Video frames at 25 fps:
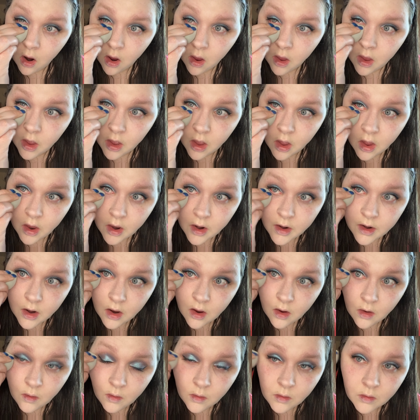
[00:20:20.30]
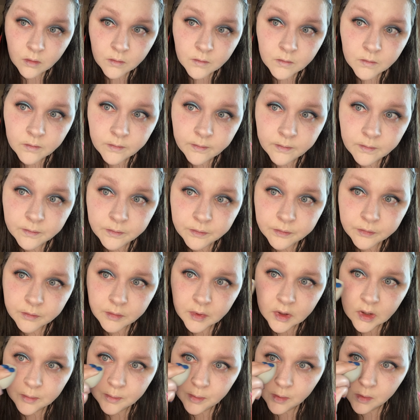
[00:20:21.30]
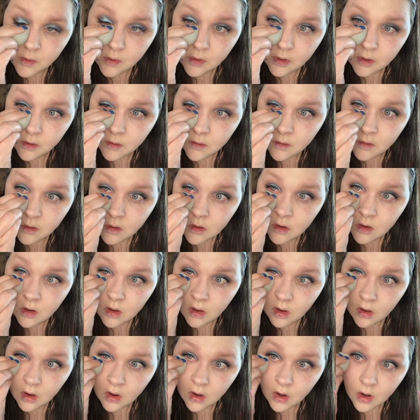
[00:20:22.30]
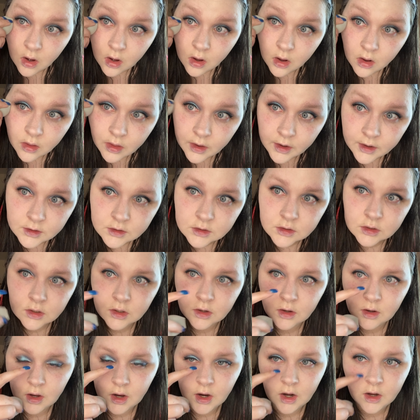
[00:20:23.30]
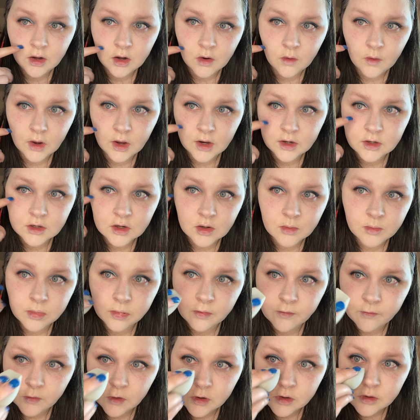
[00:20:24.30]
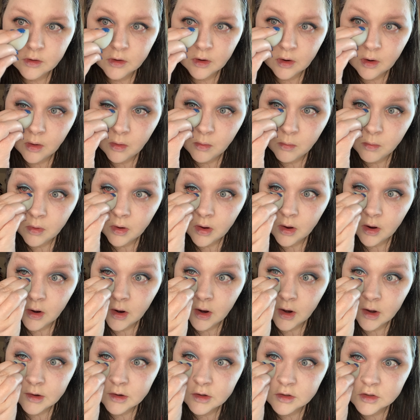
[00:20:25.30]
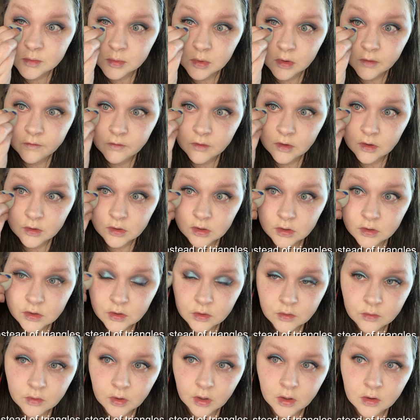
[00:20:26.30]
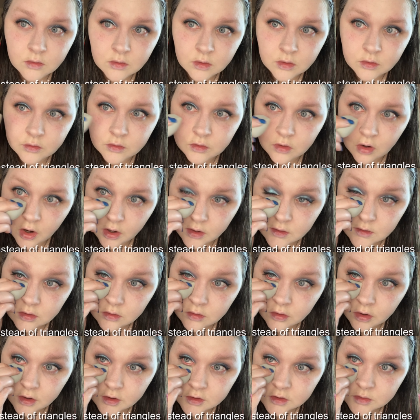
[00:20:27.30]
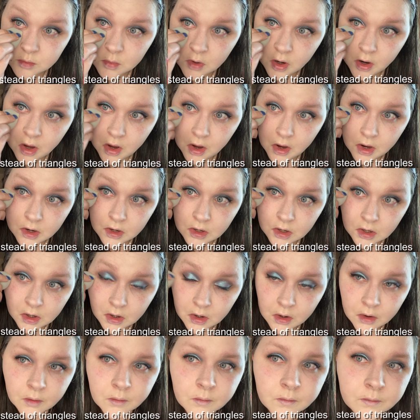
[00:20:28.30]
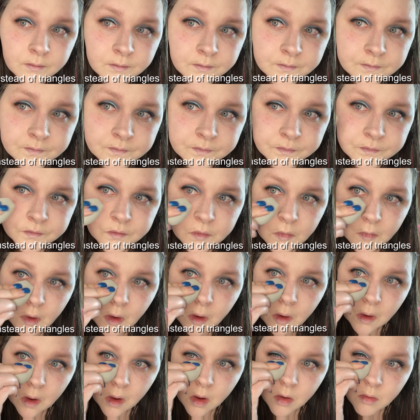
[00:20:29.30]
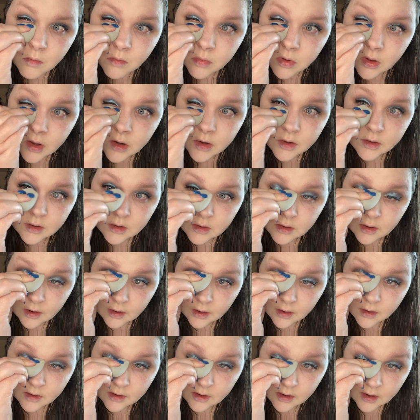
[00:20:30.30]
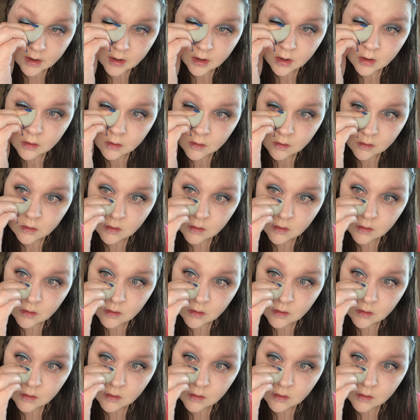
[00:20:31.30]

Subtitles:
I know people like to, I know I did it before too, but I just prefer to do like little dots across my eye here and blend it out now.